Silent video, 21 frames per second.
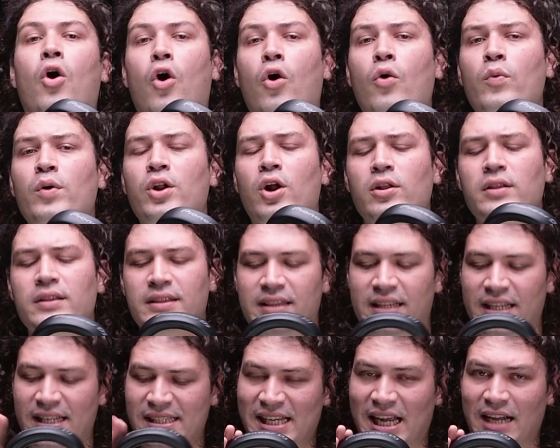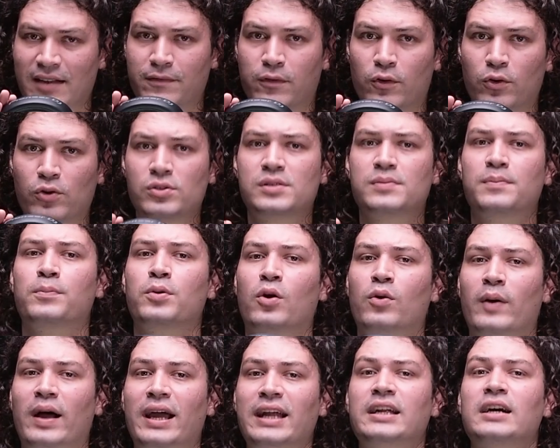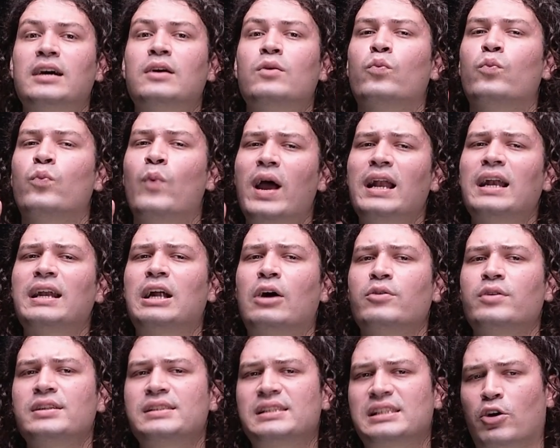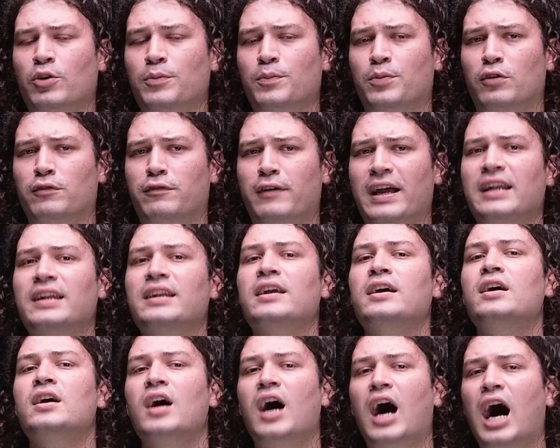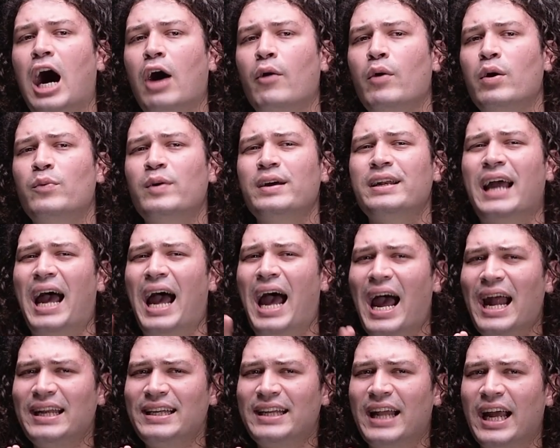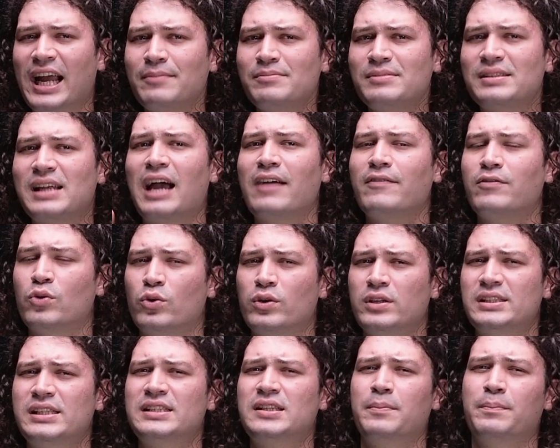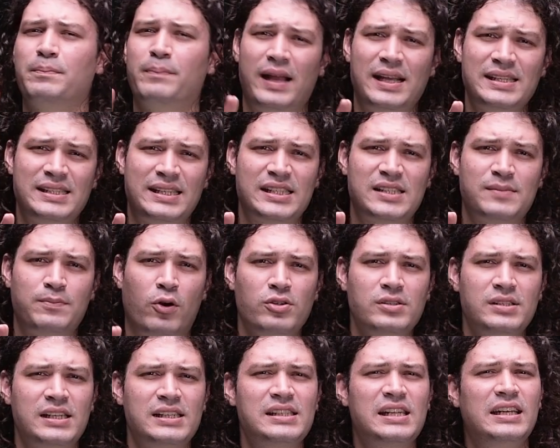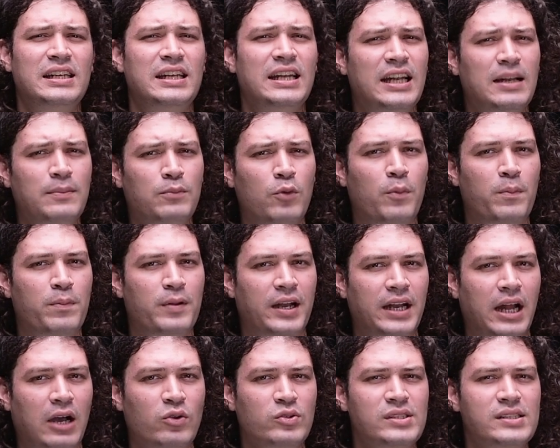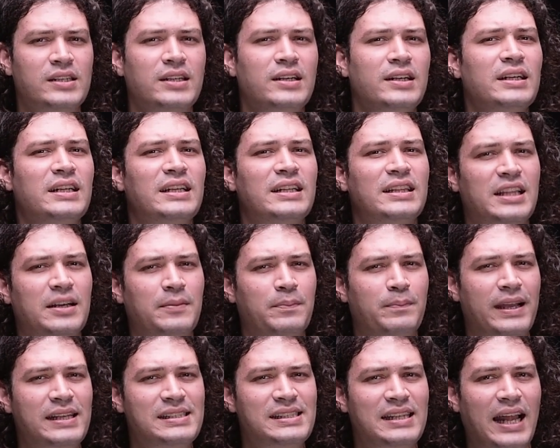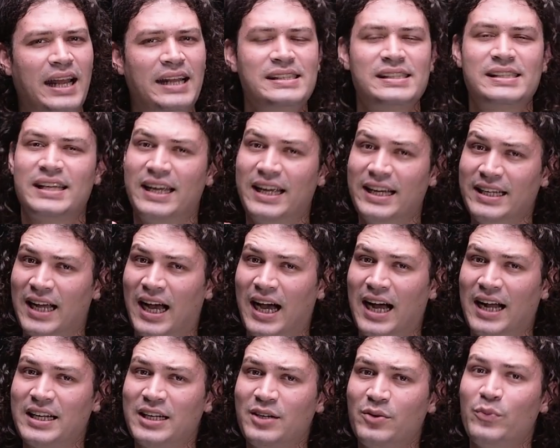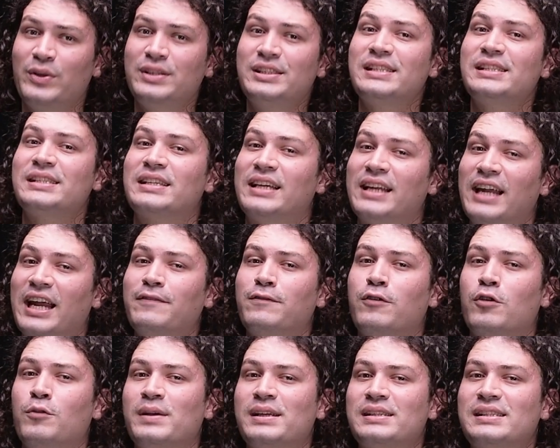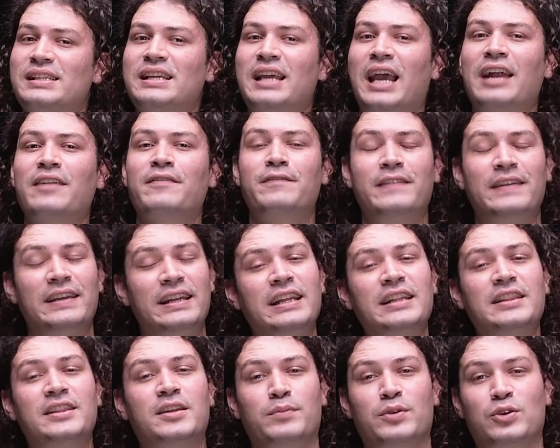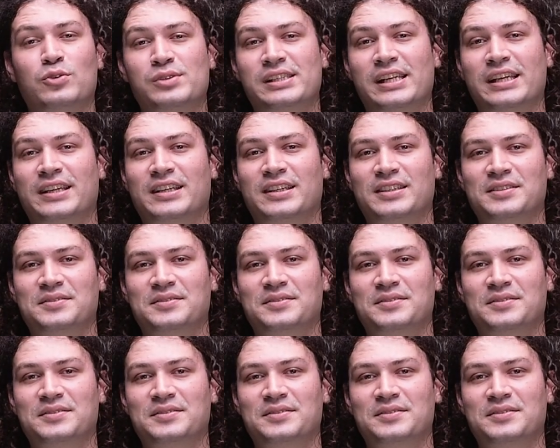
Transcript: Overall, these headphones provide a well-rounded sound profile. However, at times, I've noticed that the bass response is a little more pronounced. The bass lines hit harder, which is great for mixing and feeling the music.